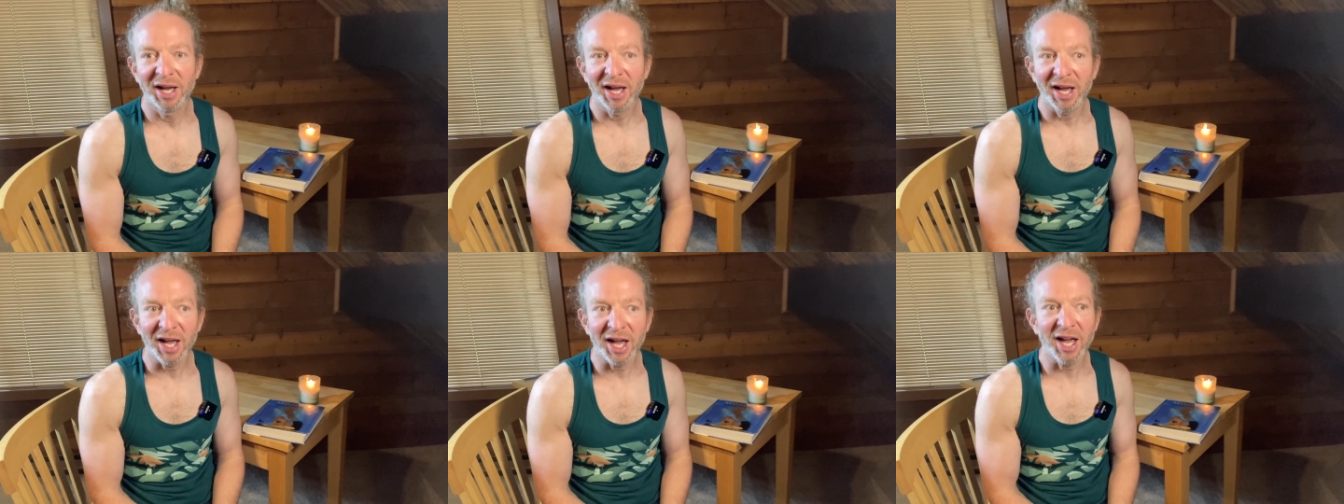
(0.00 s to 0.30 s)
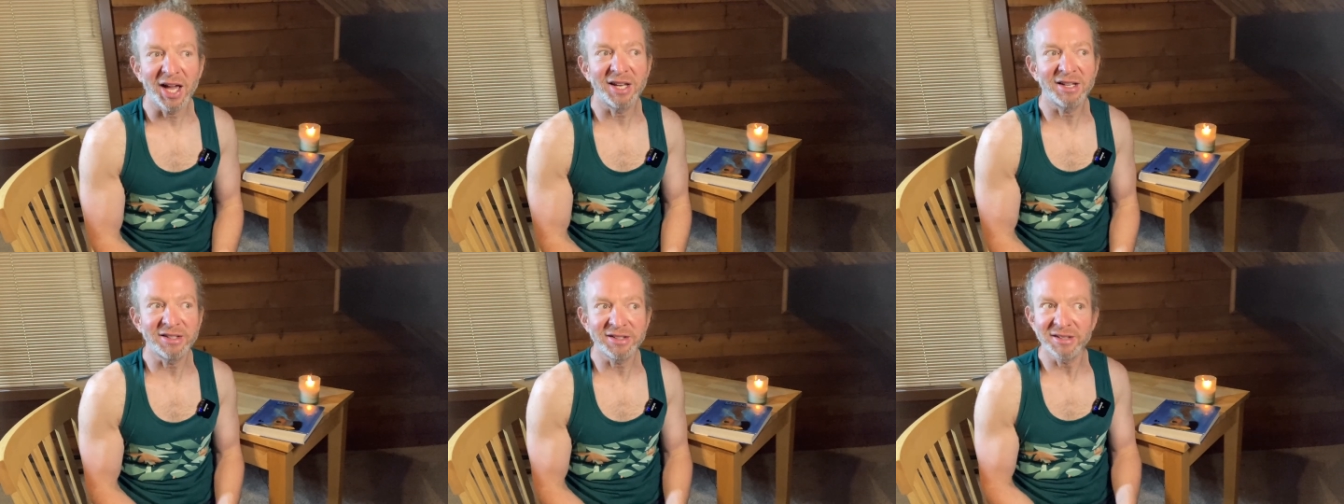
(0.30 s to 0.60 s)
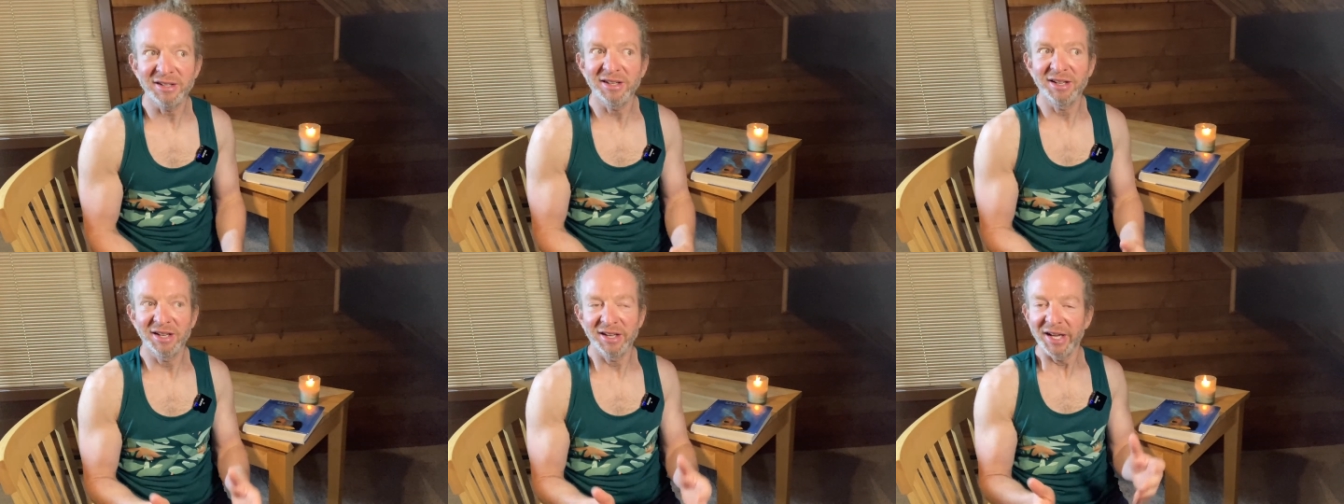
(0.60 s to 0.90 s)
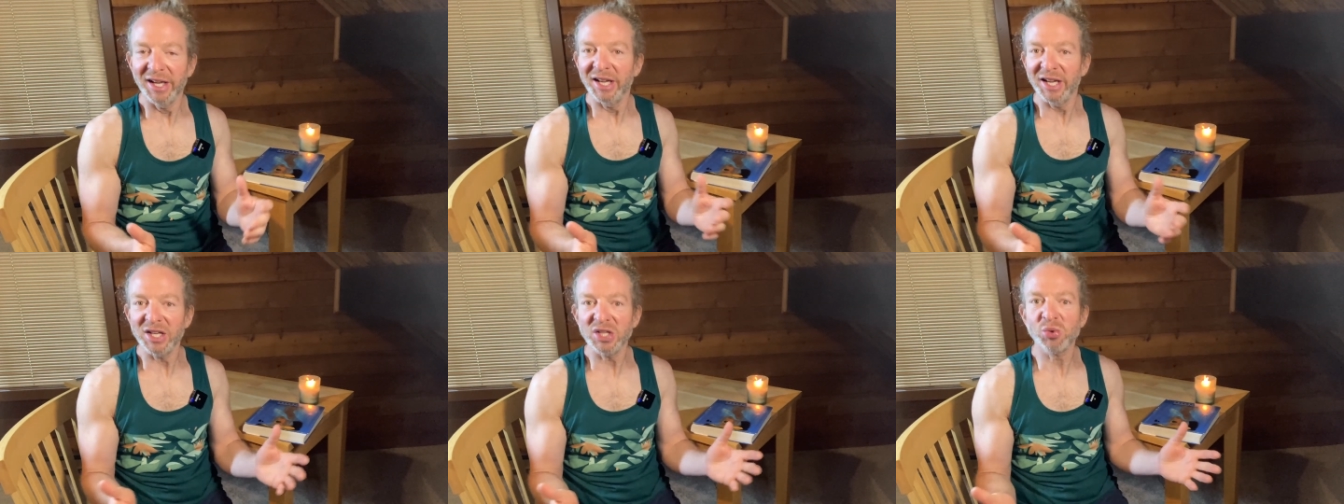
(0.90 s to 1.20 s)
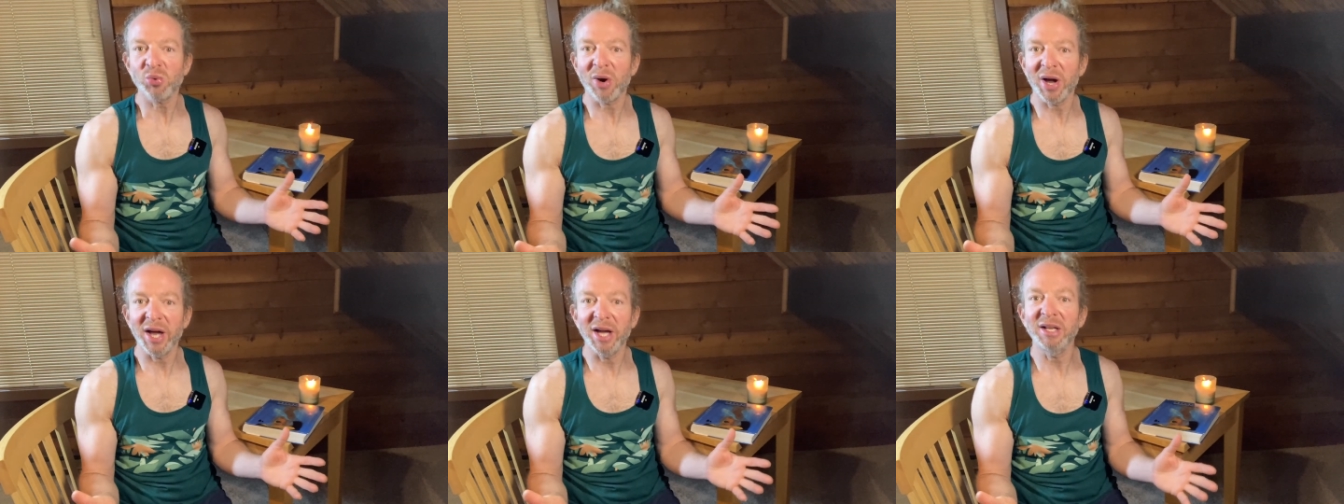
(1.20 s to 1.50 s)
And
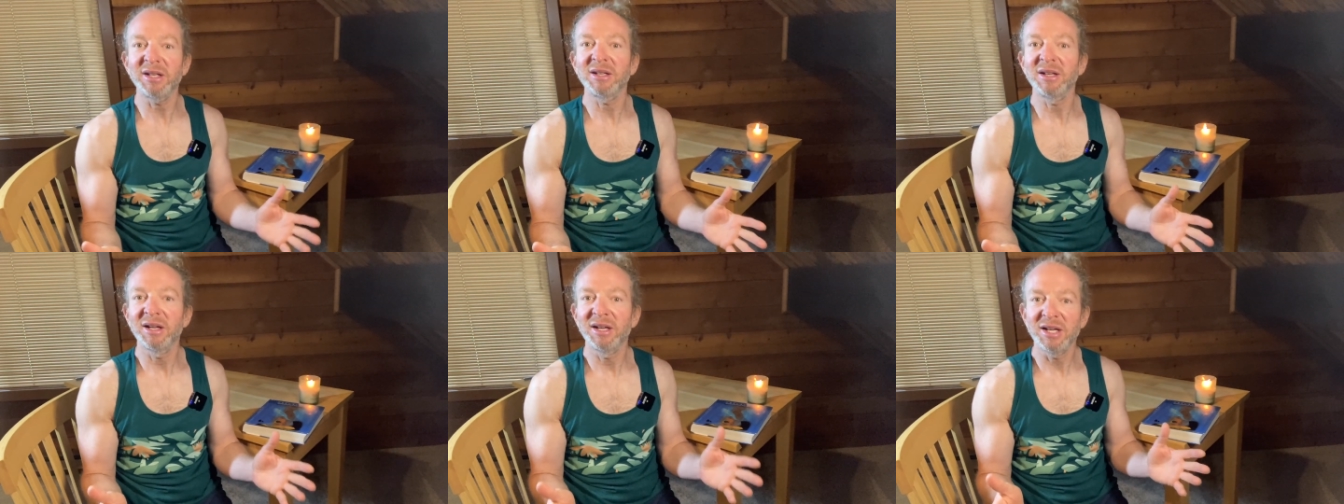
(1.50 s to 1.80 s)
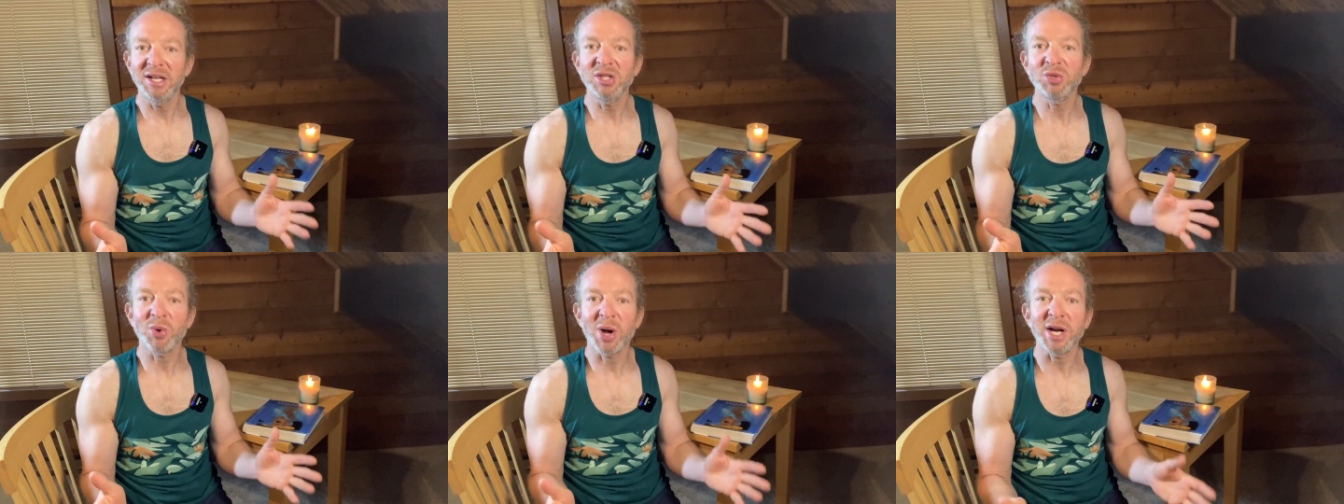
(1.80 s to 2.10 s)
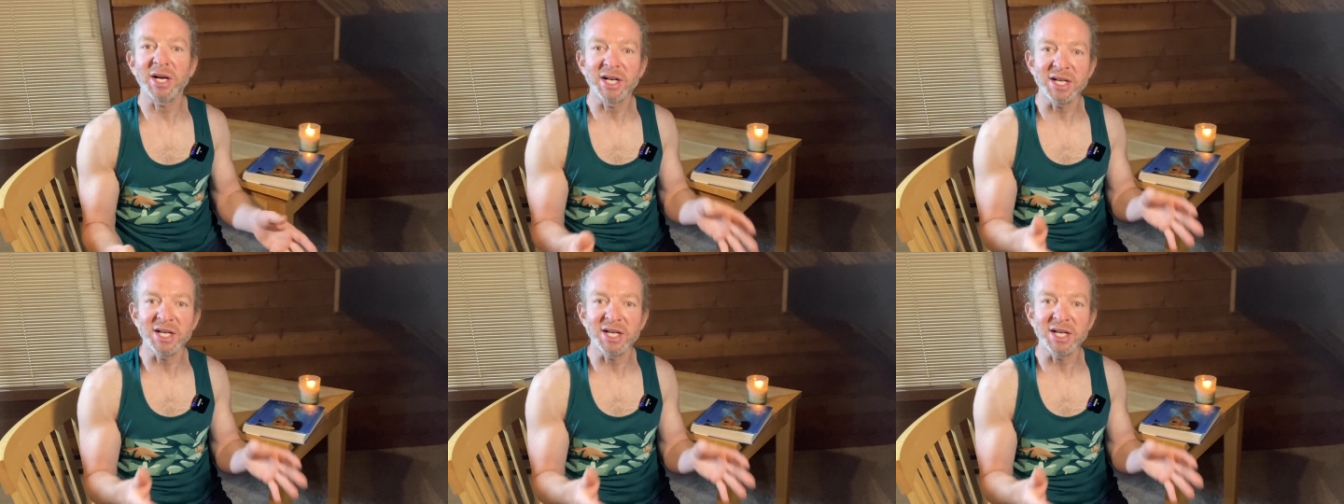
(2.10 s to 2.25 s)
he's right. He's right.